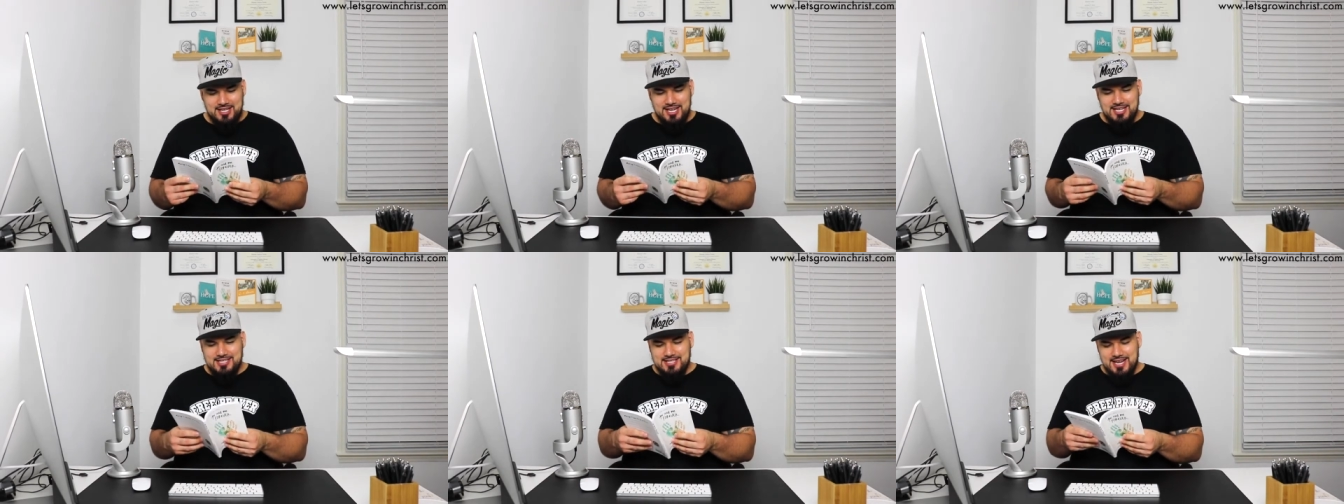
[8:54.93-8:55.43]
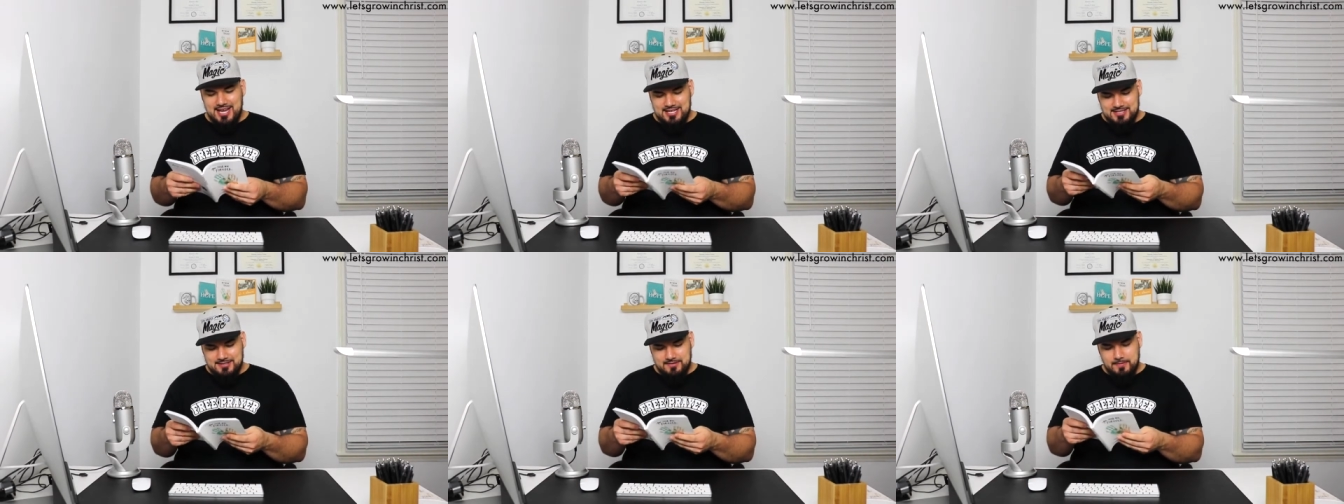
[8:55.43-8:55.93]
It
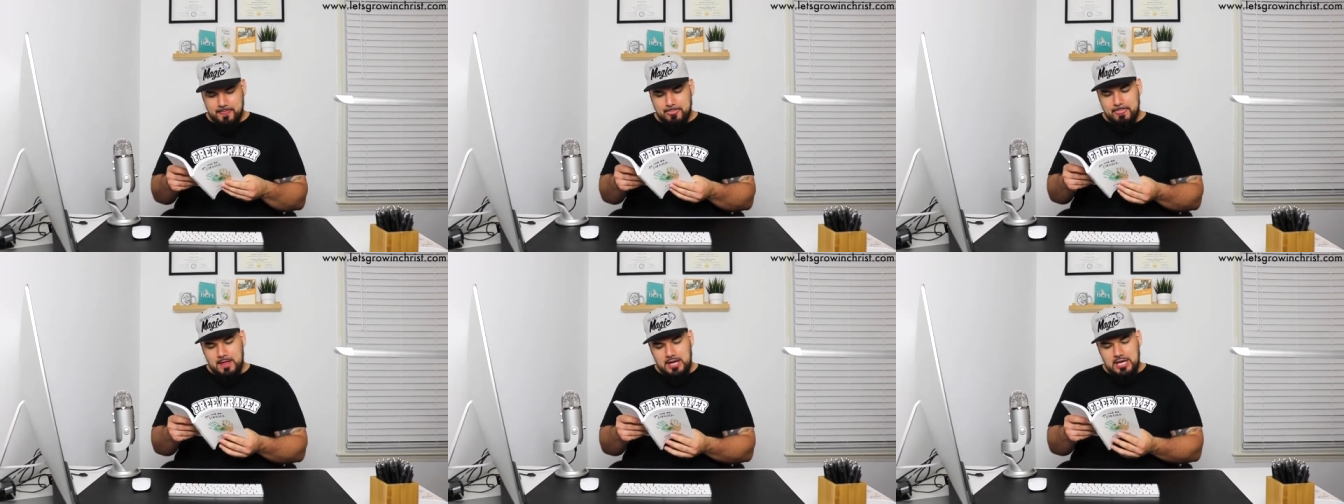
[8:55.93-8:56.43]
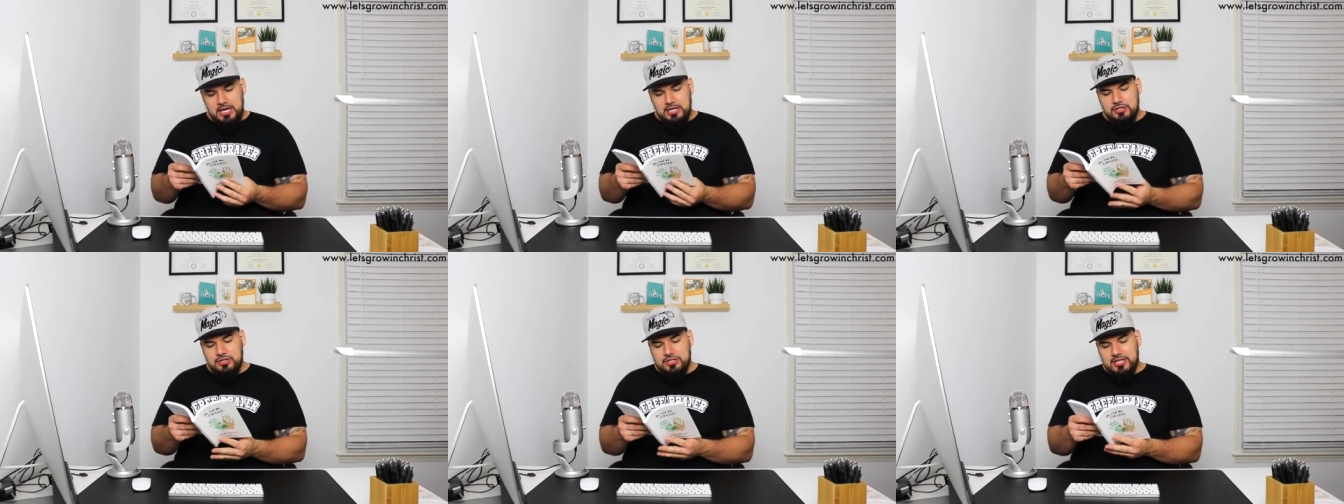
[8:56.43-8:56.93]
says,
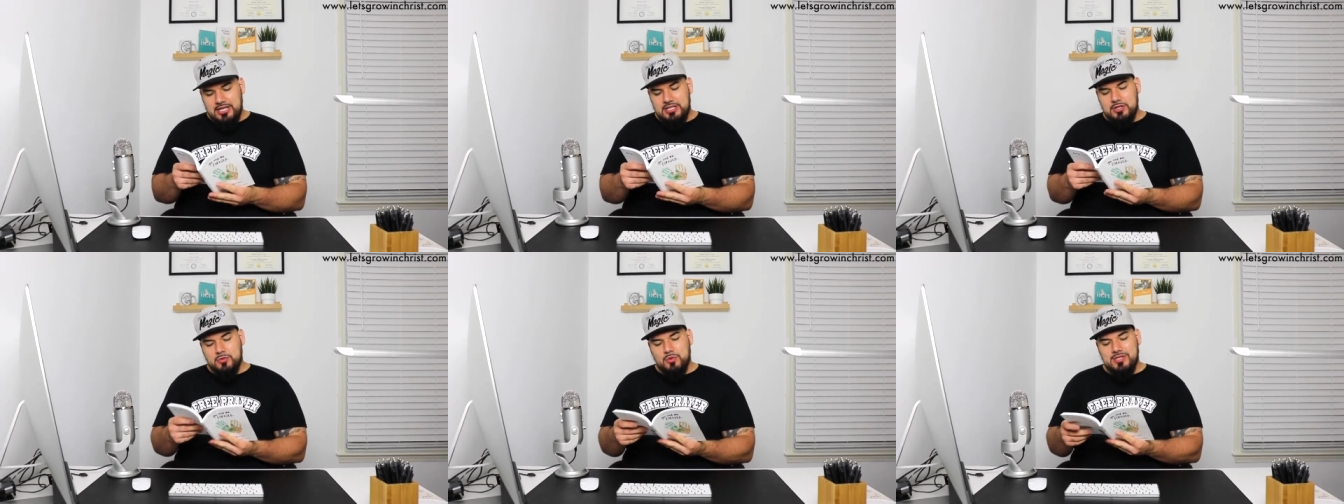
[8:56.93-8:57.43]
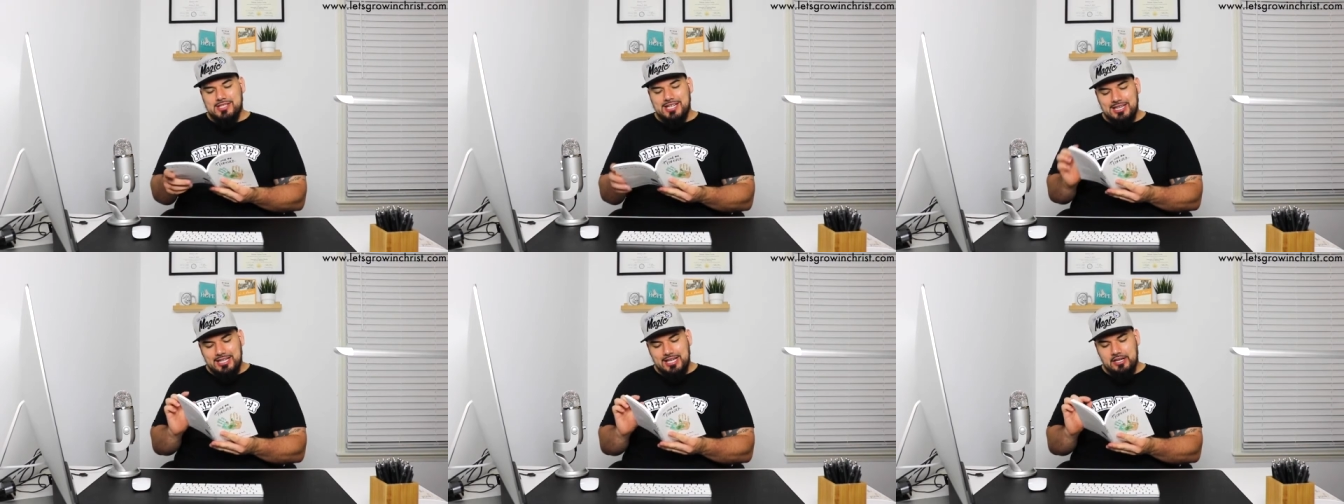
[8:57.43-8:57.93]
Jesus was
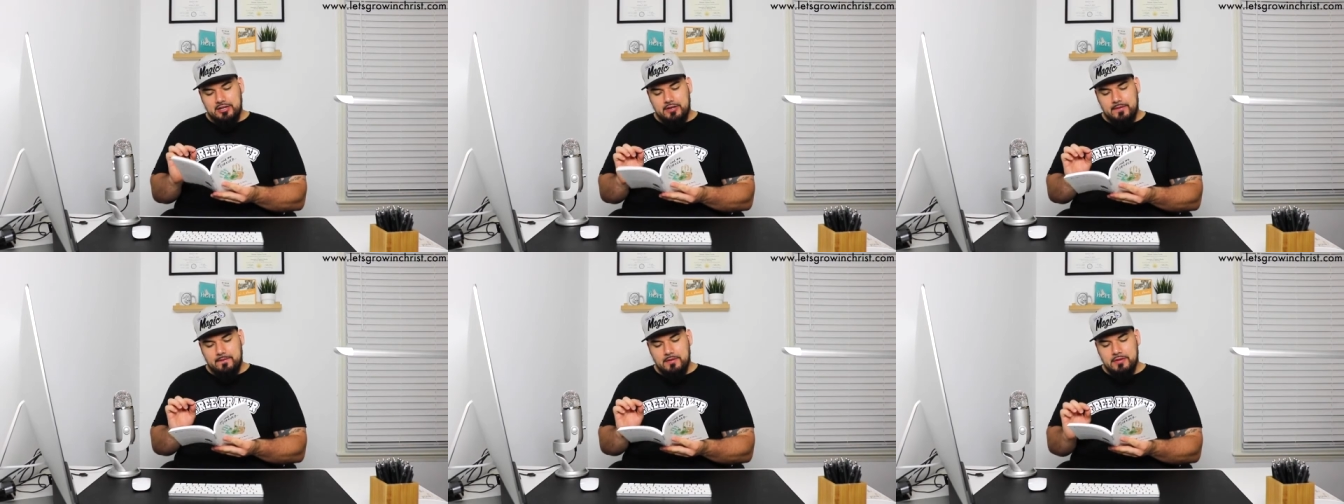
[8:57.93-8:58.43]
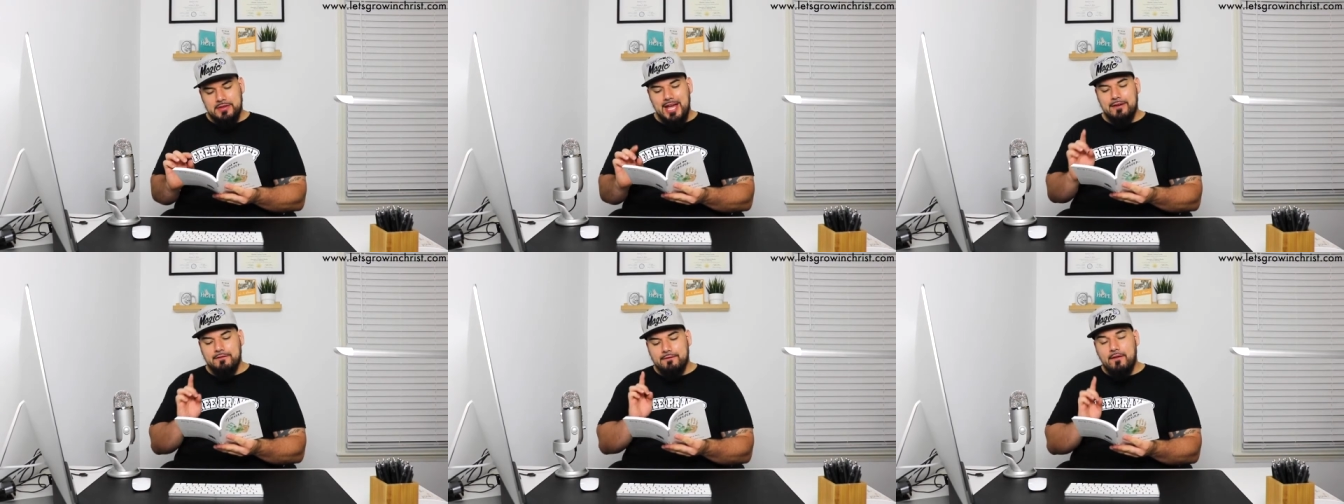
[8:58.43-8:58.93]
clear
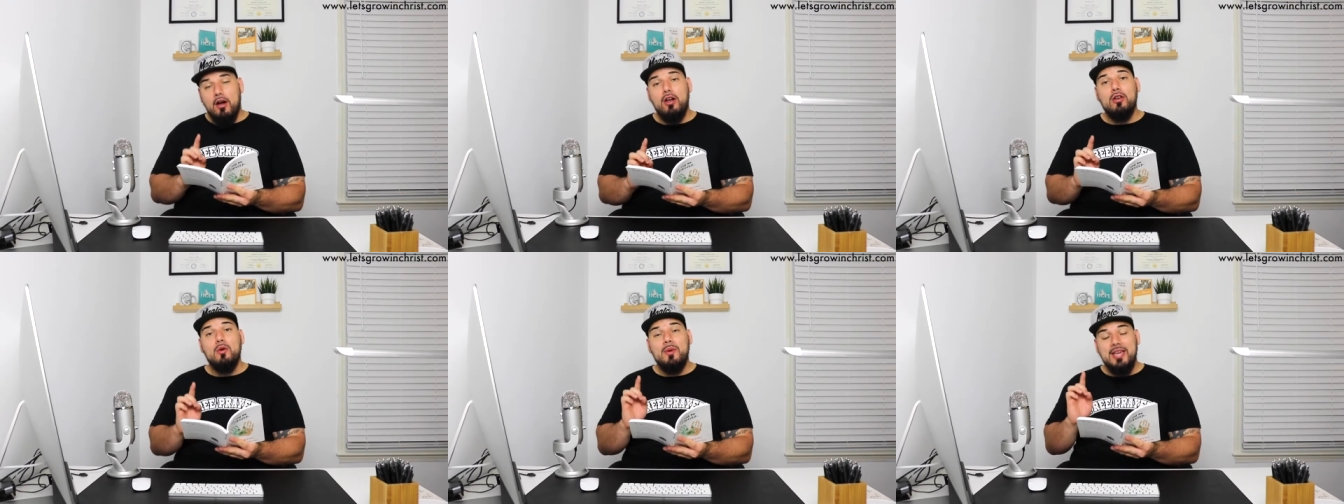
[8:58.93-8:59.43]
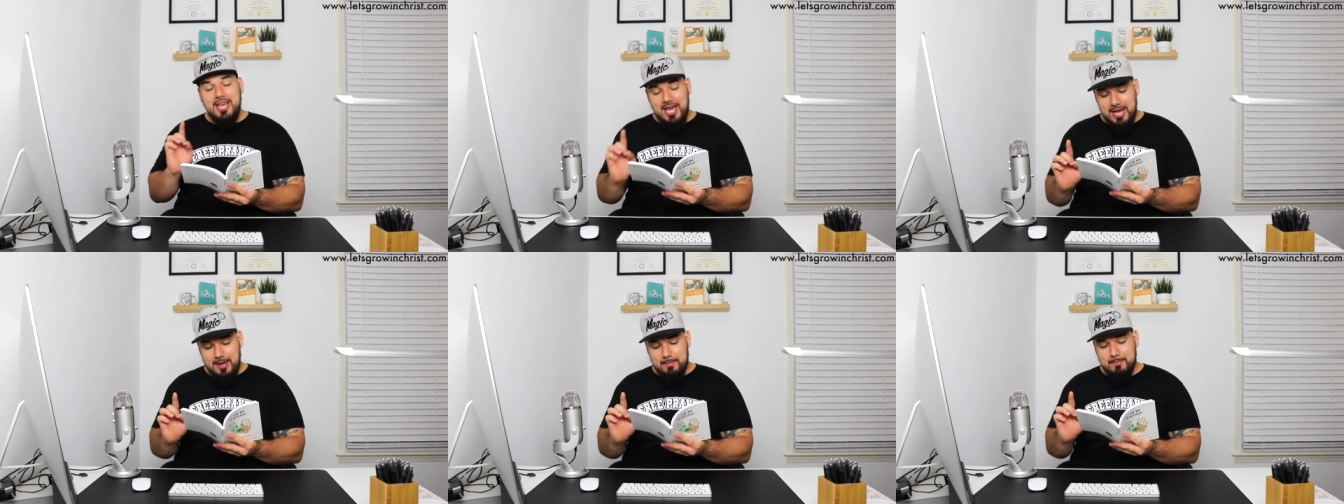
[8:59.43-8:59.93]
that following
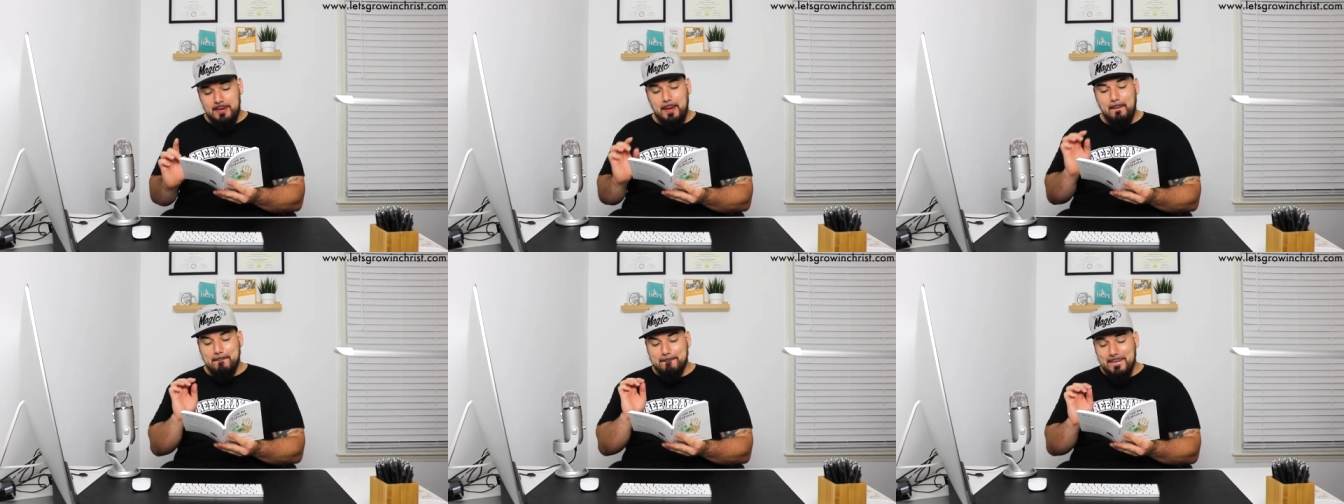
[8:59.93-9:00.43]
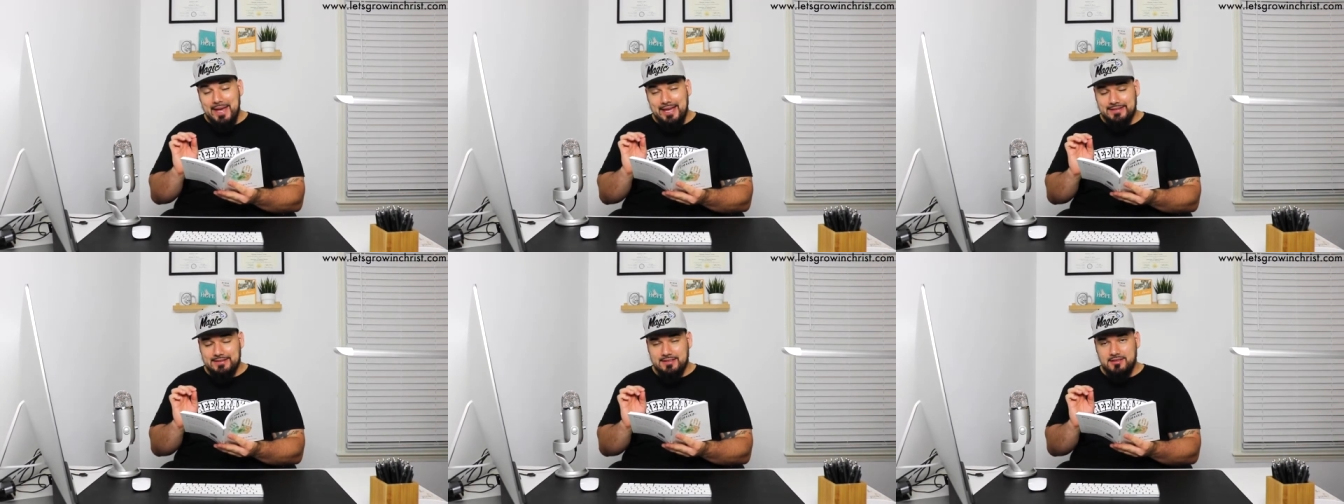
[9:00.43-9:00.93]
him
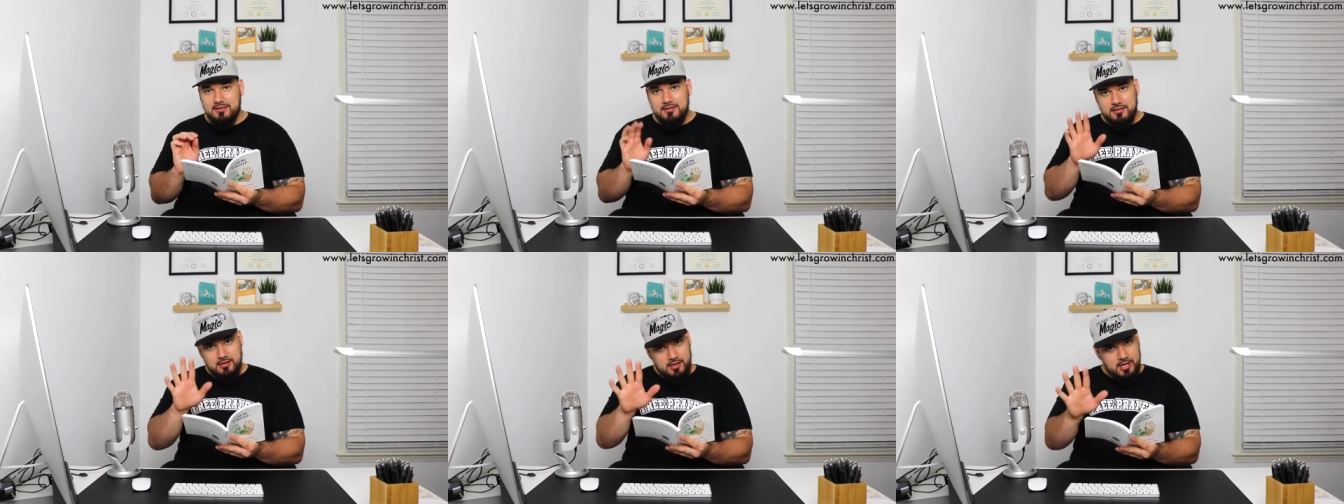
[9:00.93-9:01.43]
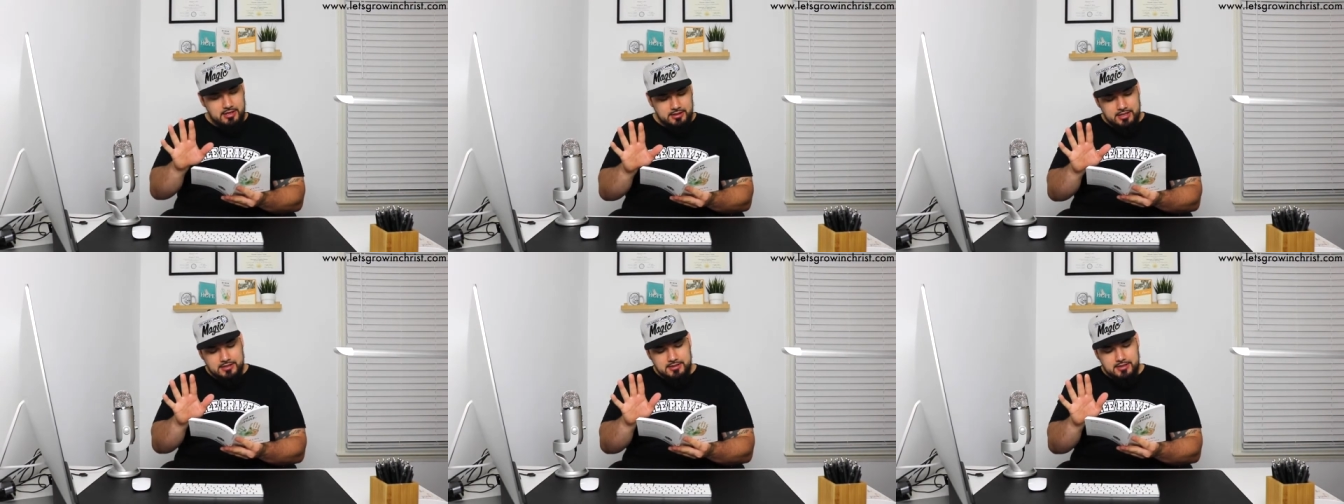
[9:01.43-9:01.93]
meant, get
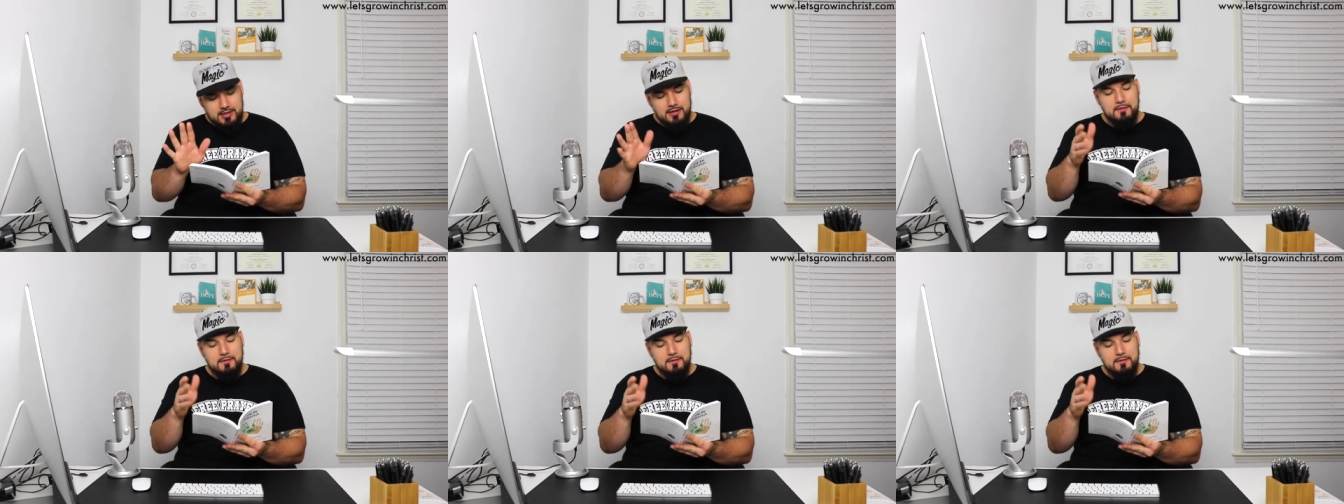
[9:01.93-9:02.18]
this,